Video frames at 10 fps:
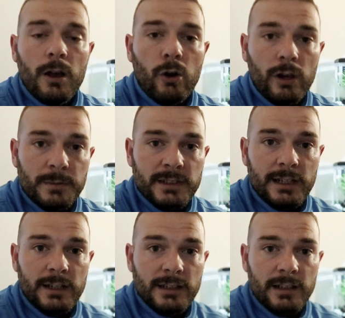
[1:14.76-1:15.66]
All I'm
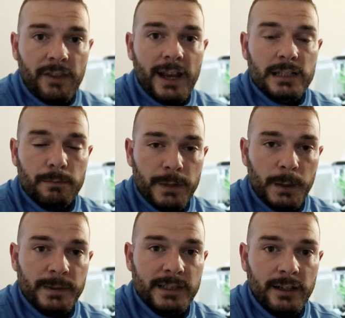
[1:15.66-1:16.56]
saying is that is a
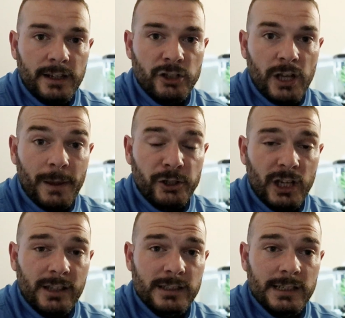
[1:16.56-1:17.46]
big percentage and the
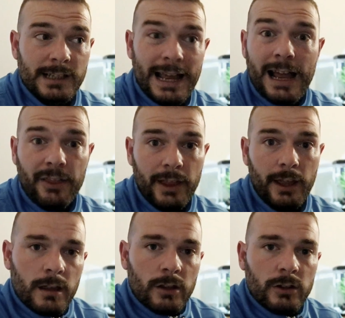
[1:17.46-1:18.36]
chances are
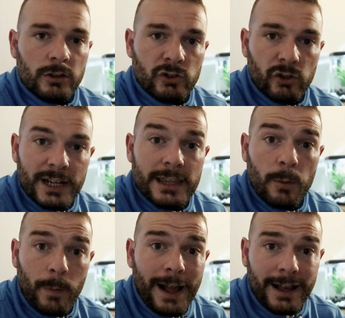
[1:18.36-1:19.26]
there. So in
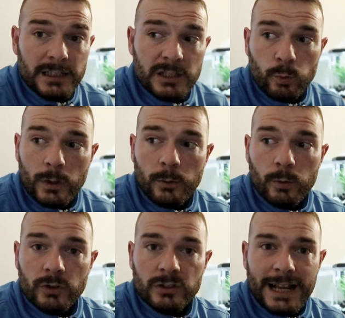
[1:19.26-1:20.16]
the past, we
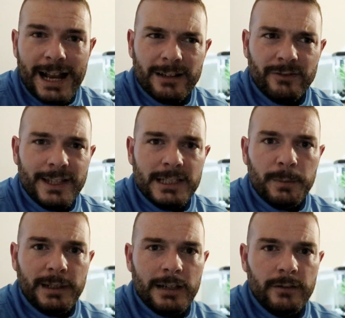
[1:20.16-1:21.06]
was kind of led to
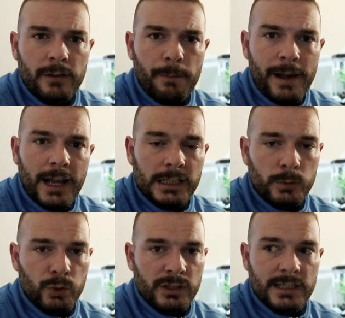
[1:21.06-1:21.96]
believe that
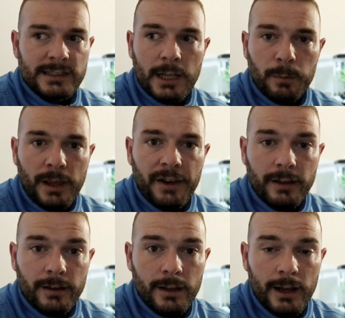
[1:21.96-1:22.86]
Mars was this dead
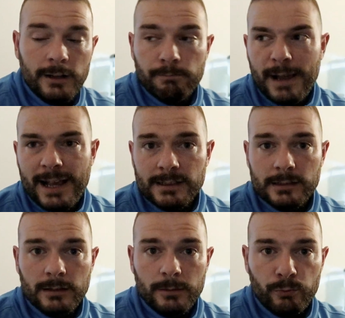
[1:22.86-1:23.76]
planet, and
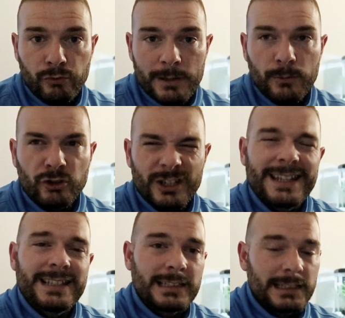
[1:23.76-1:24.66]
Mars pretty much
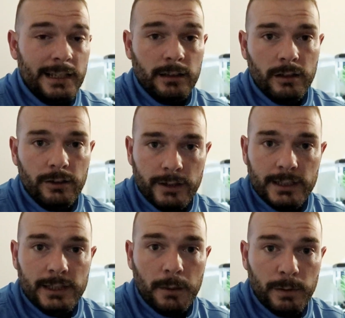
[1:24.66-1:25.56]
is still
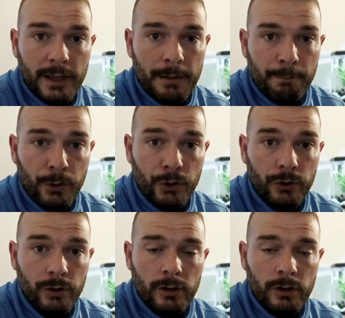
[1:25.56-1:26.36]
this dead planet, but